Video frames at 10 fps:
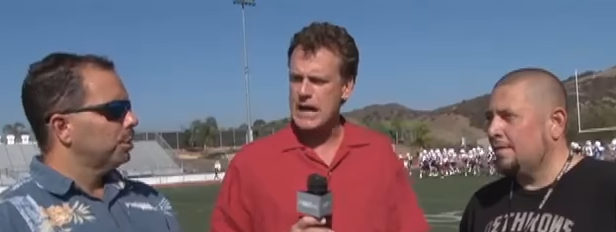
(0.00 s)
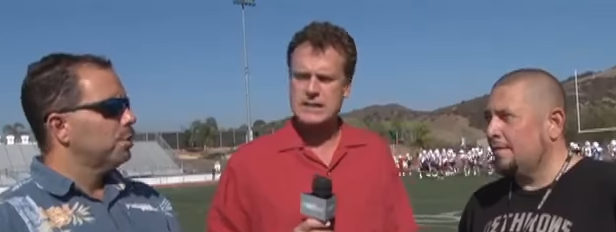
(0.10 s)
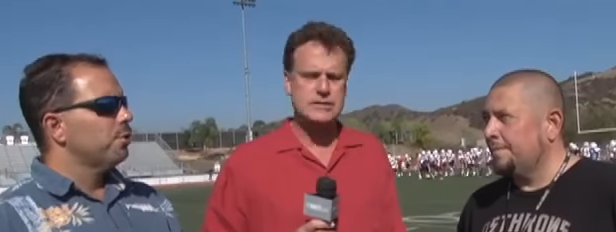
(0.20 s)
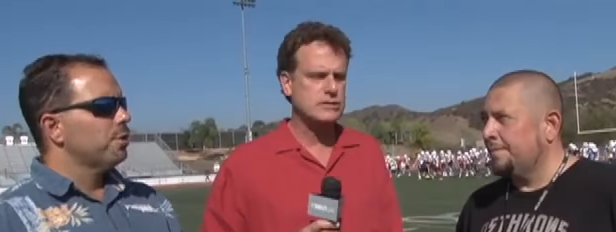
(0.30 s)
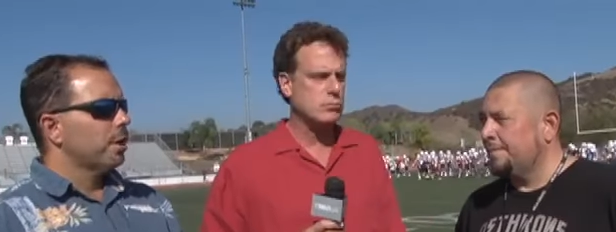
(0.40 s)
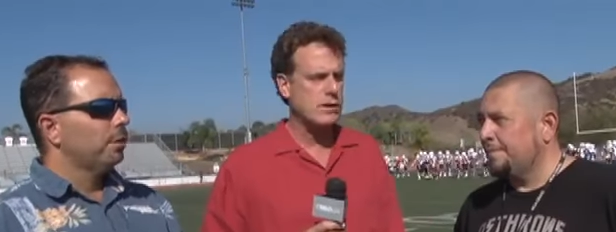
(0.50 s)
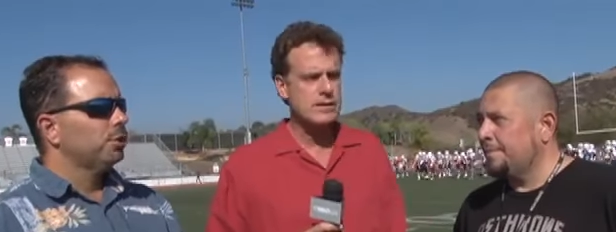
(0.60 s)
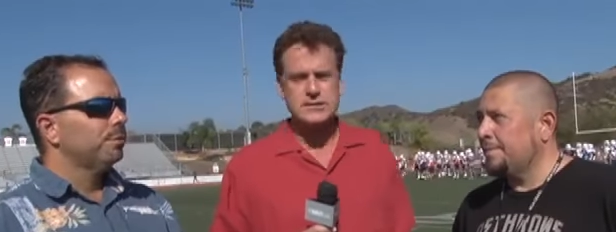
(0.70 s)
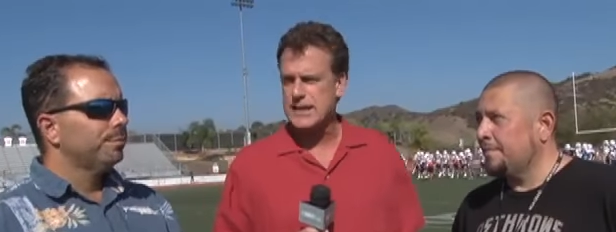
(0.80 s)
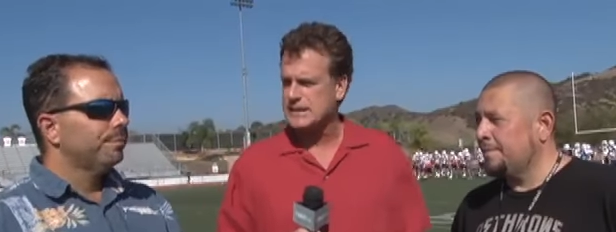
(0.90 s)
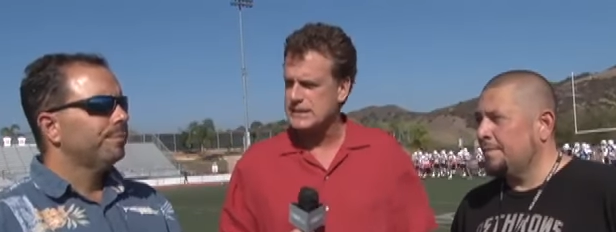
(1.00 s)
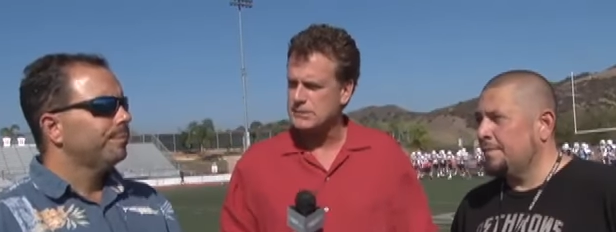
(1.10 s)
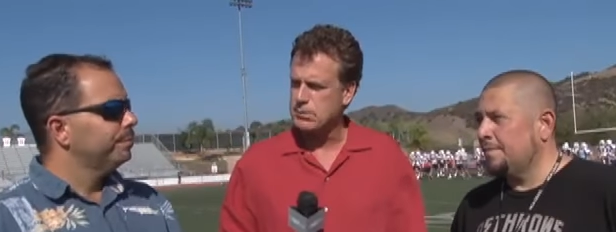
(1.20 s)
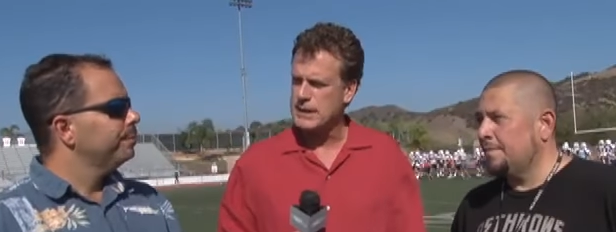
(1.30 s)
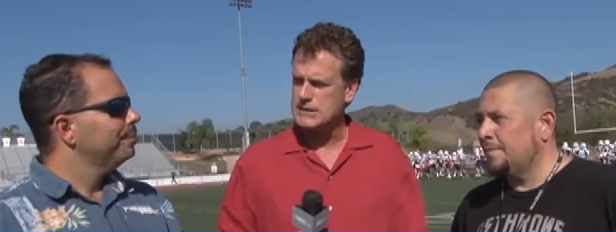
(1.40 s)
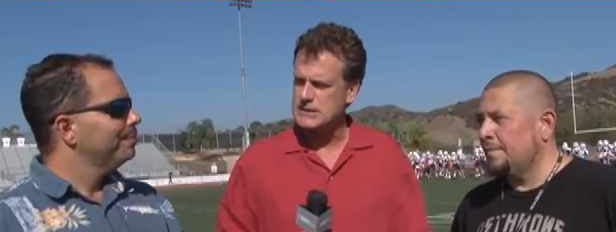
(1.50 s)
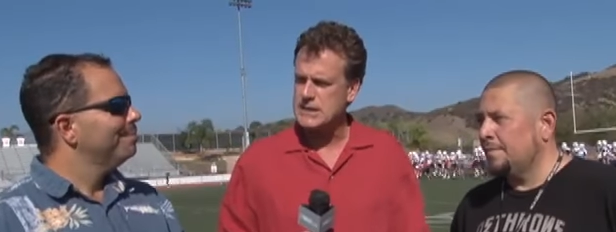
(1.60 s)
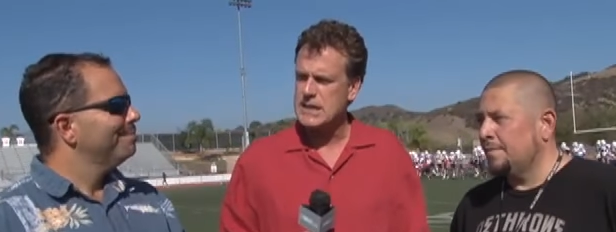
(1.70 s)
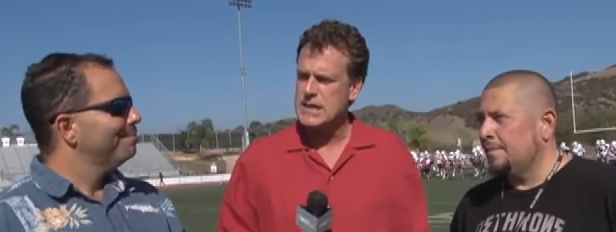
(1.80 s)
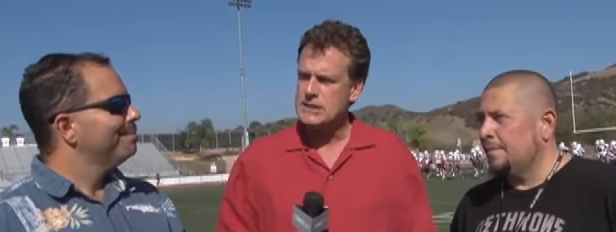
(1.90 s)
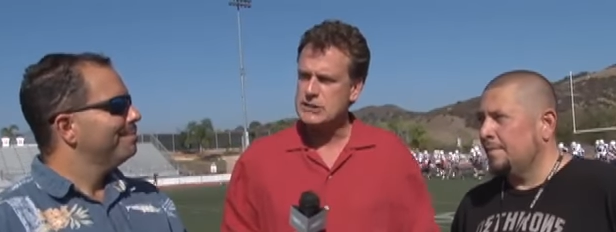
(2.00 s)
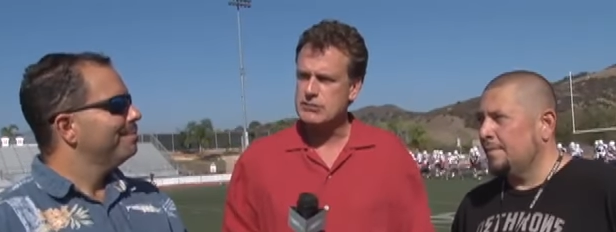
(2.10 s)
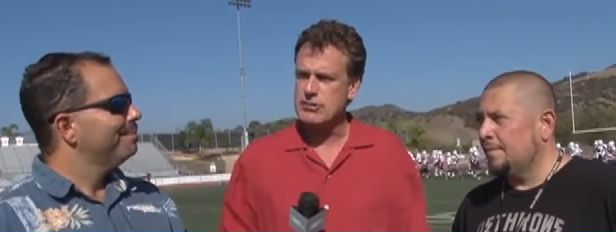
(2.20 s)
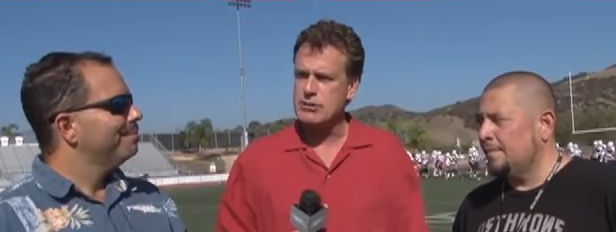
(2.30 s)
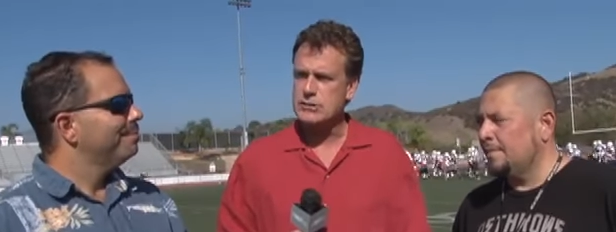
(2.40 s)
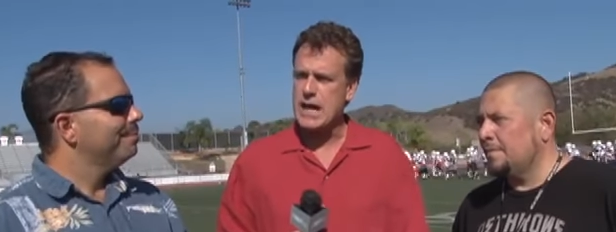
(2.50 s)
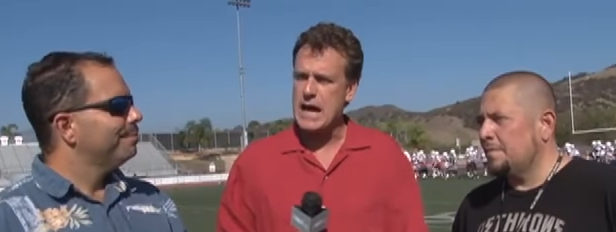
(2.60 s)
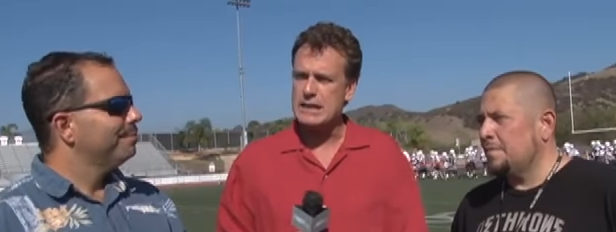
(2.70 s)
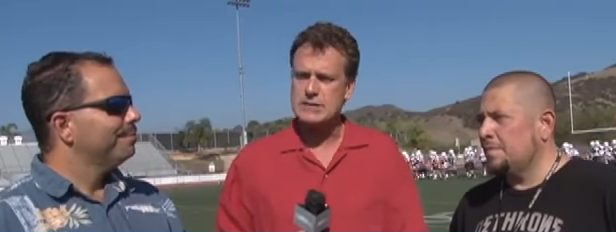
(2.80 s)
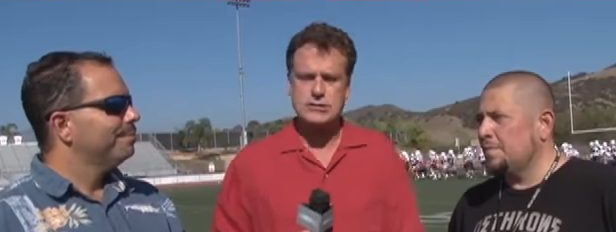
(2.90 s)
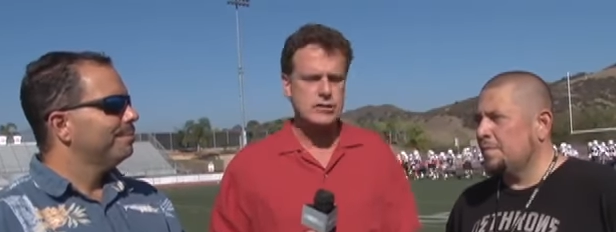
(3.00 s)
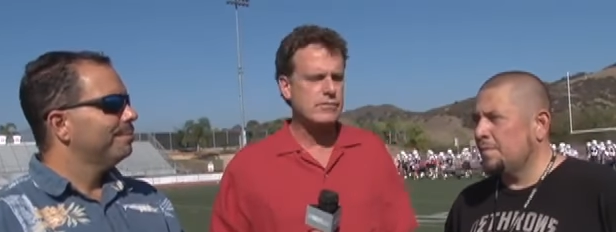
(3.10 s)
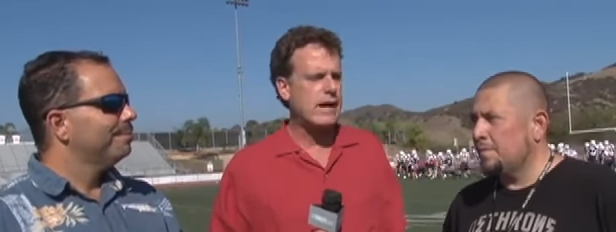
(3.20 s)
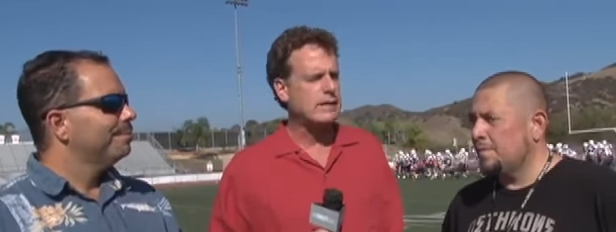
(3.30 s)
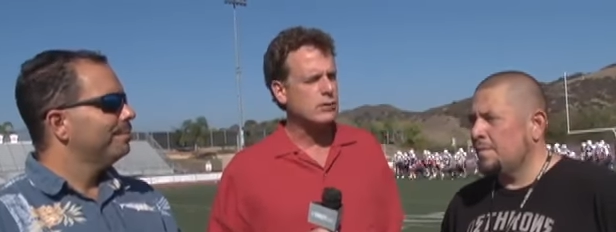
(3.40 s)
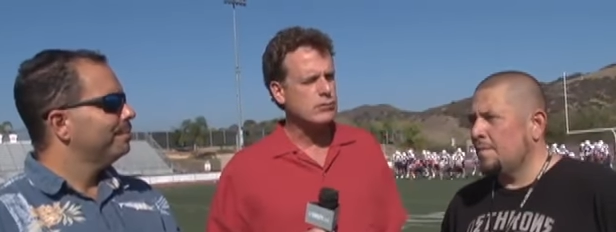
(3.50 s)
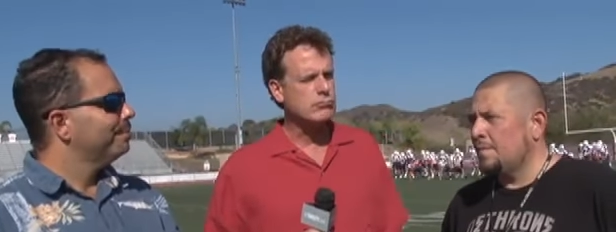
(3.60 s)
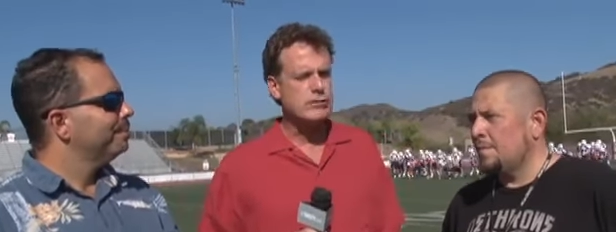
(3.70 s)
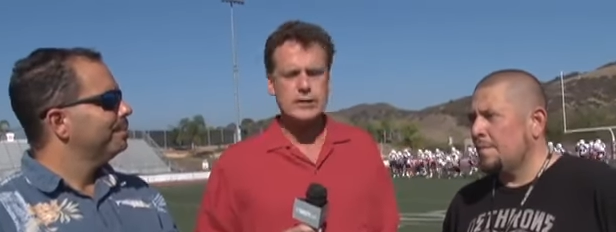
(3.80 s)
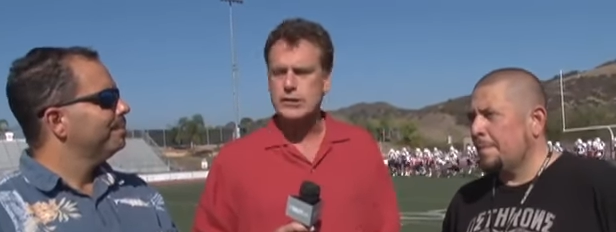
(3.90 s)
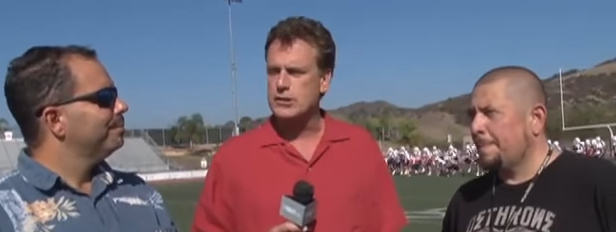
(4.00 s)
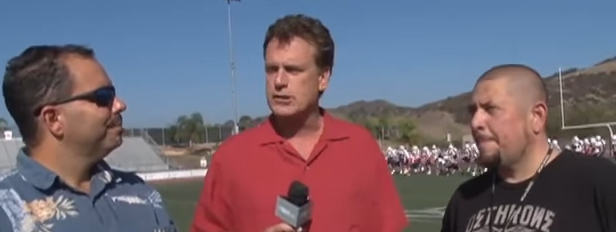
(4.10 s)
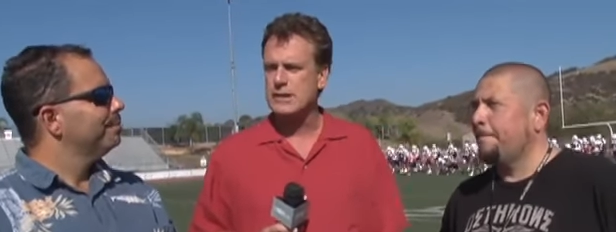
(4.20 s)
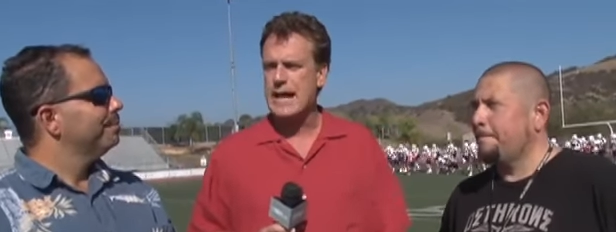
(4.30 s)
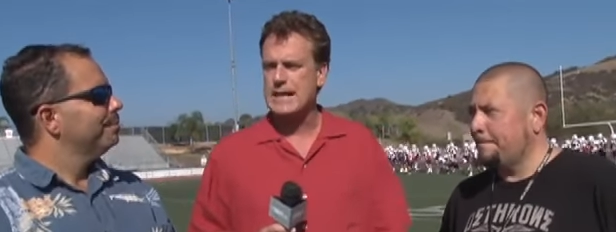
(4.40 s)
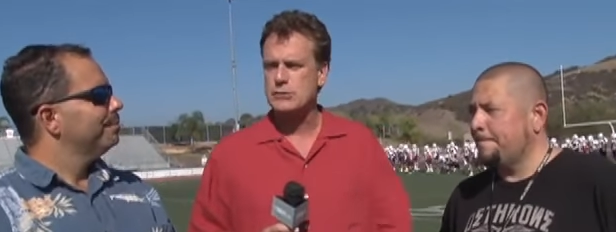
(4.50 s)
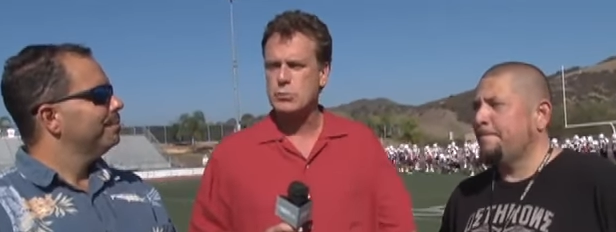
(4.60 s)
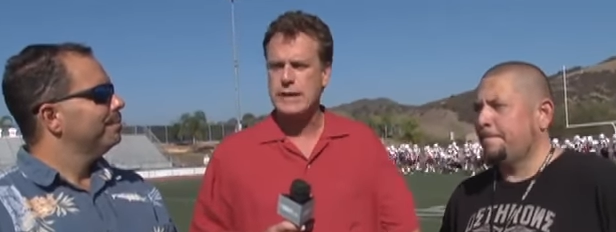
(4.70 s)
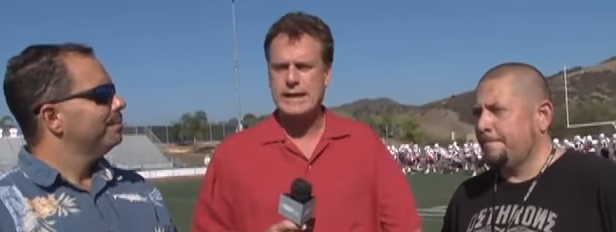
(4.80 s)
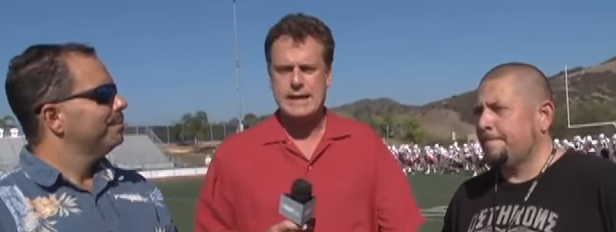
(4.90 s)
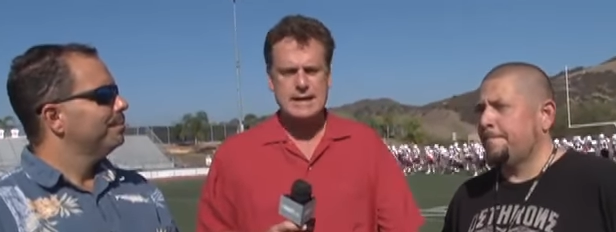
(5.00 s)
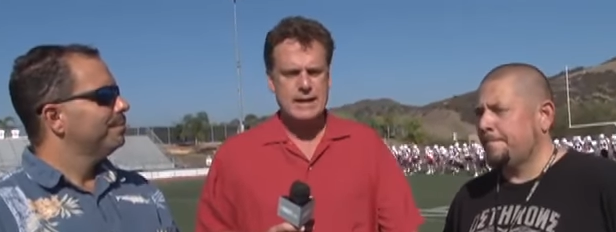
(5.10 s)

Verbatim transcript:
Speaker 1: College. It's one of the JC's places. So Cerritos College. Servite looked really good last week.